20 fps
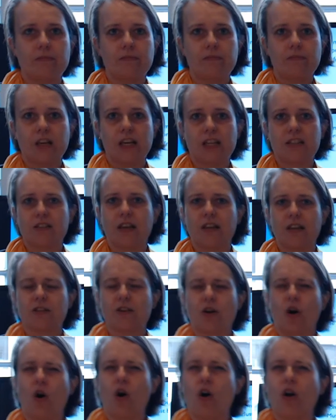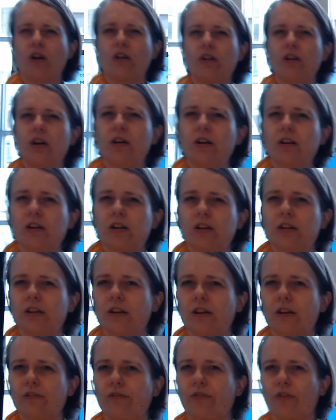it's, it's Ogg
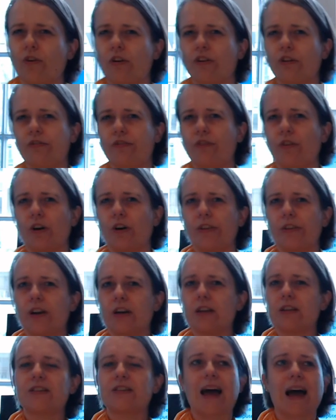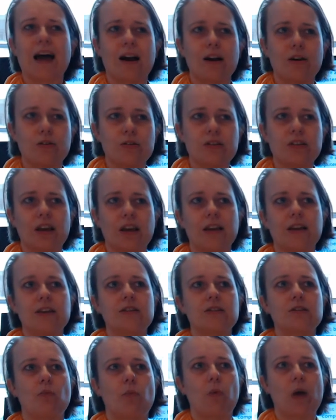for, for the sounds and
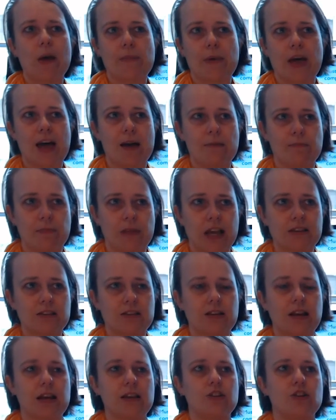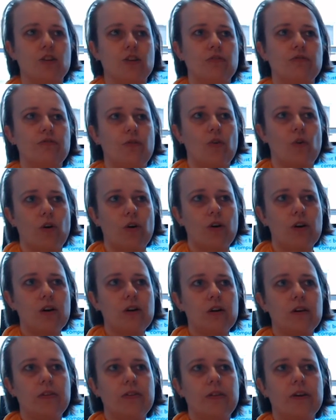it's webm extension for
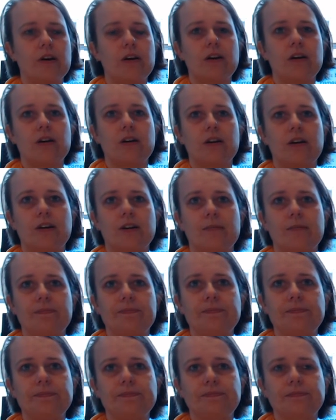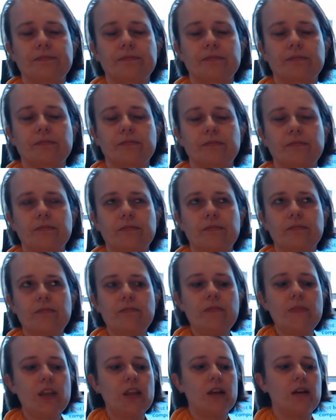the um,
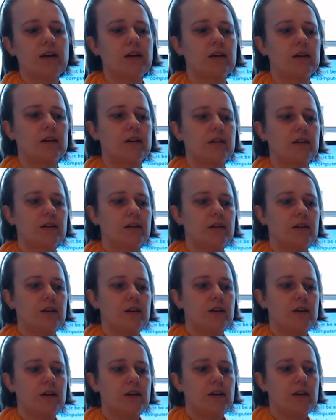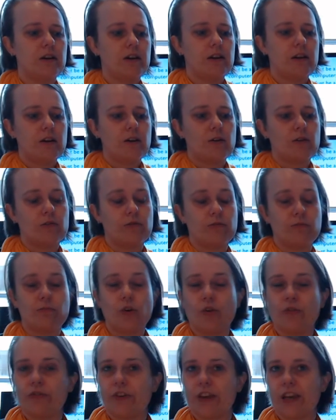uh,
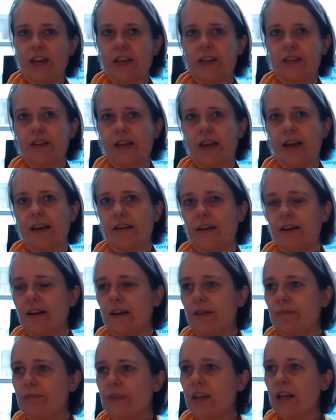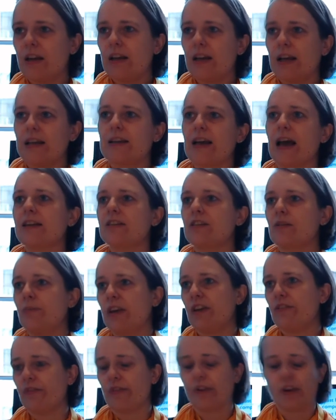movies, and um, it has to
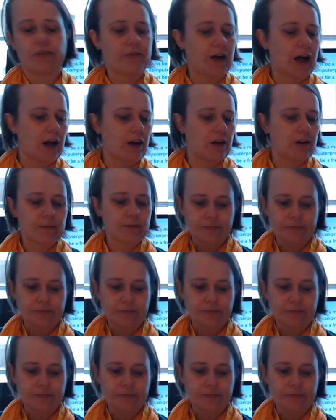be free file